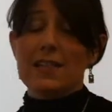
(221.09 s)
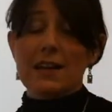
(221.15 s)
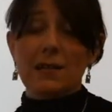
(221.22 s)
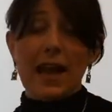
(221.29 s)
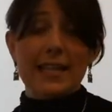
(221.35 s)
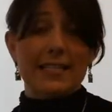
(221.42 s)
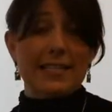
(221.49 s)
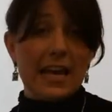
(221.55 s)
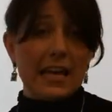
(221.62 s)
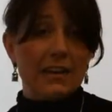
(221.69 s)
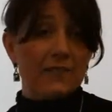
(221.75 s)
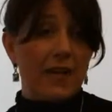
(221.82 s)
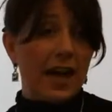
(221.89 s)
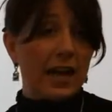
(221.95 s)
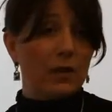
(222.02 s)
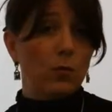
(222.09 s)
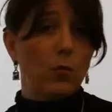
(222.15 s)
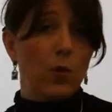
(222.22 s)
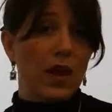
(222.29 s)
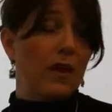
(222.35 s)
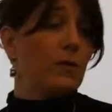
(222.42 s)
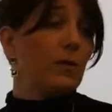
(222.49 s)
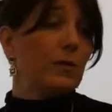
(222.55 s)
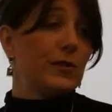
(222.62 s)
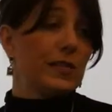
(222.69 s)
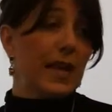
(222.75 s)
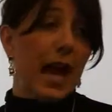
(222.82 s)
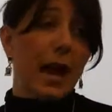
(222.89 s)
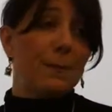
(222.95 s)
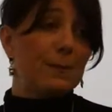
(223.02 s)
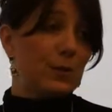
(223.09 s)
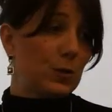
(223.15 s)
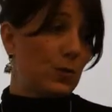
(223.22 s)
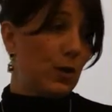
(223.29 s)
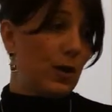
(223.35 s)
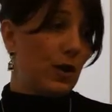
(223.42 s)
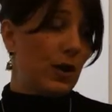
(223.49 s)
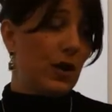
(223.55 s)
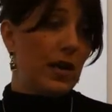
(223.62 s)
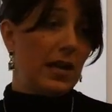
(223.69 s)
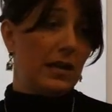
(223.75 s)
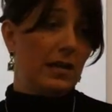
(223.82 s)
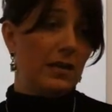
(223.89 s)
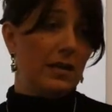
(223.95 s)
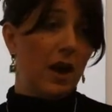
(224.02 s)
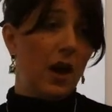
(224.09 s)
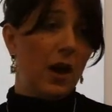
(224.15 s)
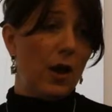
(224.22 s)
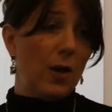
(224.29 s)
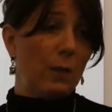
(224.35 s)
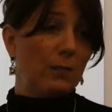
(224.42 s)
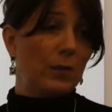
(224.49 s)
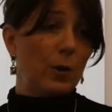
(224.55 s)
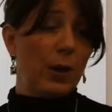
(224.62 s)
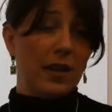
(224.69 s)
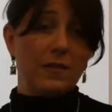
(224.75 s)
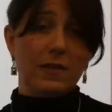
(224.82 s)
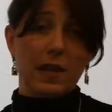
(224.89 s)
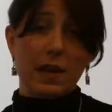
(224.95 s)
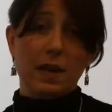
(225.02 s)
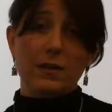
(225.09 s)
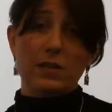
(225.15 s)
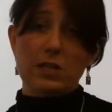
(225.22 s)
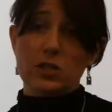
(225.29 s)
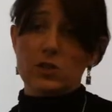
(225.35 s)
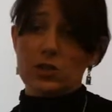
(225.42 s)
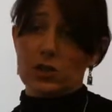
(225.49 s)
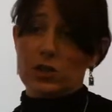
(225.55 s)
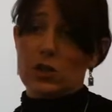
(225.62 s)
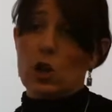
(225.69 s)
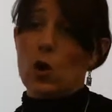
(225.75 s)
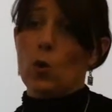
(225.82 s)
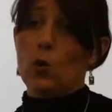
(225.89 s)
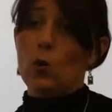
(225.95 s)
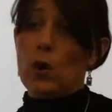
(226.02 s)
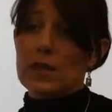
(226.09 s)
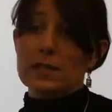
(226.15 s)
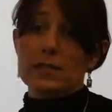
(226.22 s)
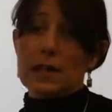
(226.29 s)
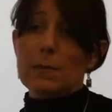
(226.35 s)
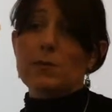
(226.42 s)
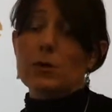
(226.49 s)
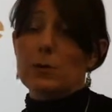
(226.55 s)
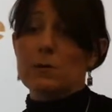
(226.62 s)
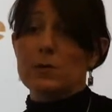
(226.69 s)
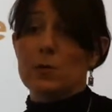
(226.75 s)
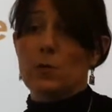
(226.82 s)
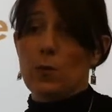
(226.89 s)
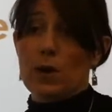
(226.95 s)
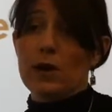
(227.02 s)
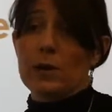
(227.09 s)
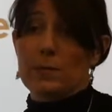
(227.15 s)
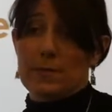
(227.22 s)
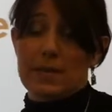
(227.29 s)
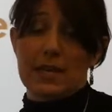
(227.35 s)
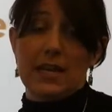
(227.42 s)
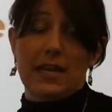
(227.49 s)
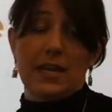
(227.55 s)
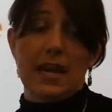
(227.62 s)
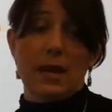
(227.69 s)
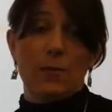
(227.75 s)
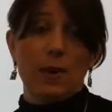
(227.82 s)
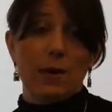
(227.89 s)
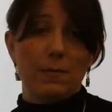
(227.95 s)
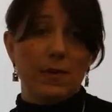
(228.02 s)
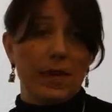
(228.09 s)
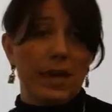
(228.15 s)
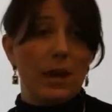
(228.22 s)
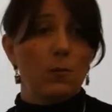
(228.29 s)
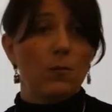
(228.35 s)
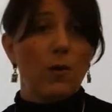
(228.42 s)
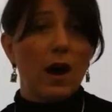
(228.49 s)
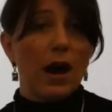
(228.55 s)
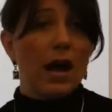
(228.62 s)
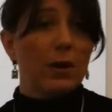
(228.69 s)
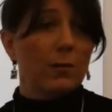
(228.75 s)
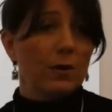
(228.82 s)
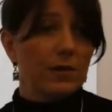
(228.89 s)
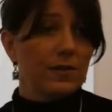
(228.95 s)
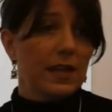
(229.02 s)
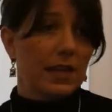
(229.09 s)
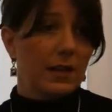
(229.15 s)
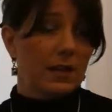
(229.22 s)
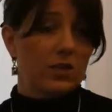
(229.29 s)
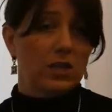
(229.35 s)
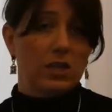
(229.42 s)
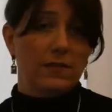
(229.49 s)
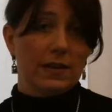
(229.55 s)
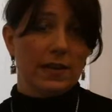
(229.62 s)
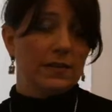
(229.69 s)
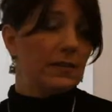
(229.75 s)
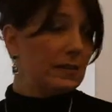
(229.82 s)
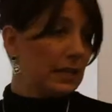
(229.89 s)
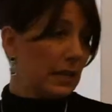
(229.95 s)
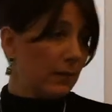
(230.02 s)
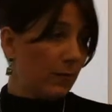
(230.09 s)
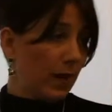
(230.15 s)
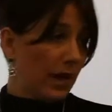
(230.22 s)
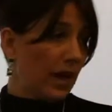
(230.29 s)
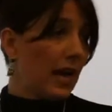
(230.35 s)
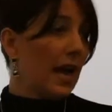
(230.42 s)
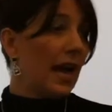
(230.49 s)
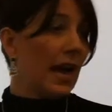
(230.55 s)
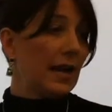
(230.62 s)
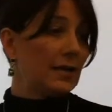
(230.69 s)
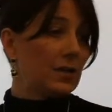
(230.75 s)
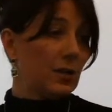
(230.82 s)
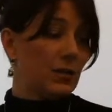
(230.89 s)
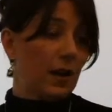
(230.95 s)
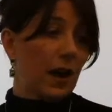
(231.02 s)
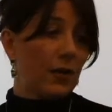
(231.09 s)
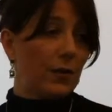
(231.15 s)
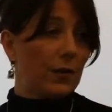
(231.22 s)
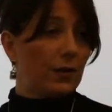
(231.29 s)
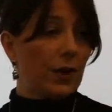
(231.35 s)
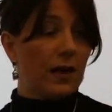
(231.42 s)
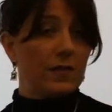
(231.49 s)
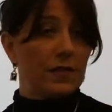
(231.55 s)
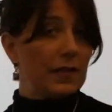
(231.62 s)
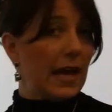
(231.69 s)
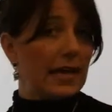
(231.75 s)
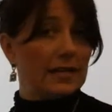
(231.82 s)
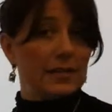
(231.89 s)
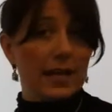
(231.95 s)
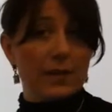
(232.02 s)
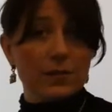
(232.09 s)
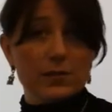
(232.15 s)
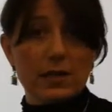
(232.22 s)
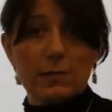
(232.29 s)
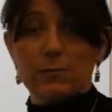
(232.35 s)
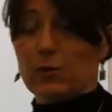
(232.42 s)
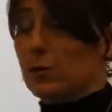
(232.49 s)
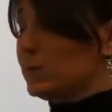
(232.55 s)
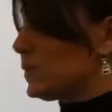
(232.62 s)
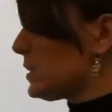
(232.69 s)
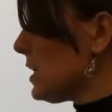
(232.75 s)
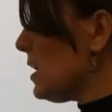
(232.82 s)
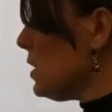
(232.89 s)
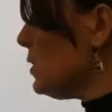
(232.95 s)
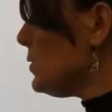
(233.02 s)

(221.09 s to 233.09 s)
They identified where those gaps were in their district. What subgroups weren't meeting AYP, and why weren't they achieving at the same rate as the other subgroups?